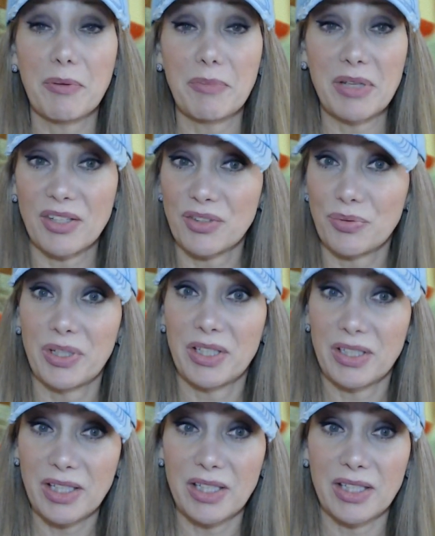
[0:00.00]
I mean, that's what he
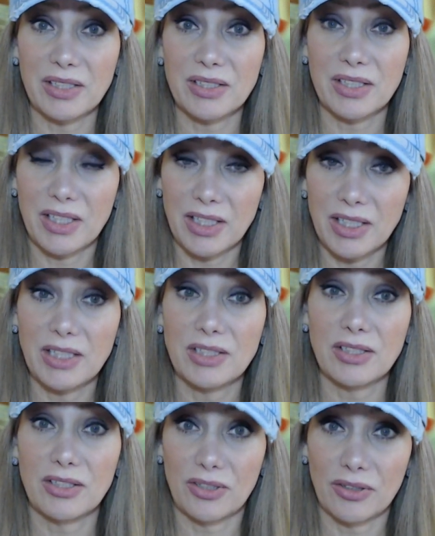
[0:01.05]
needs. He needs
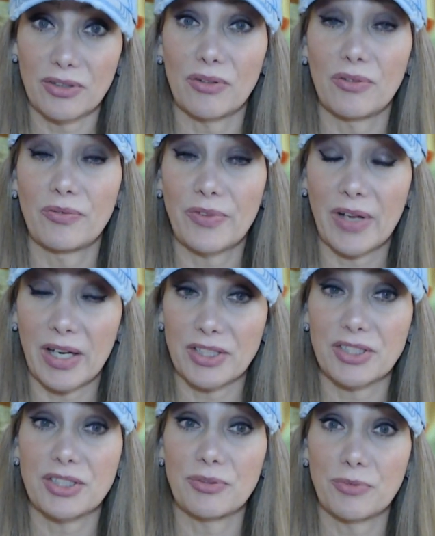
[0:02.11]
a good
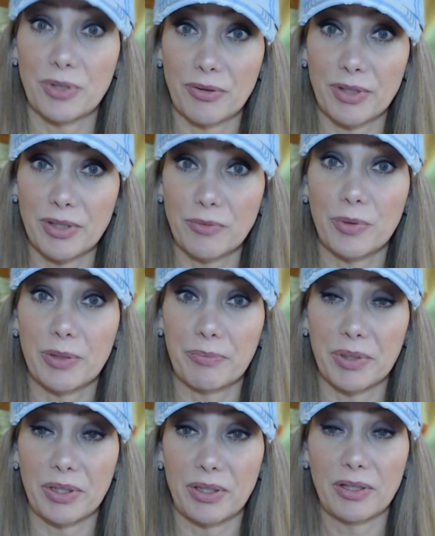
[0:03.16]
old-fashioned rear end
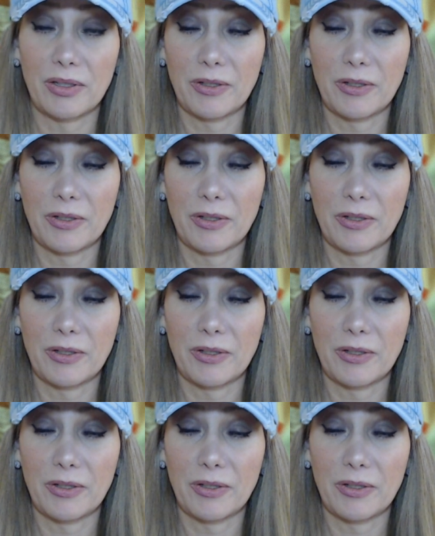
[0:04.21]
whipping.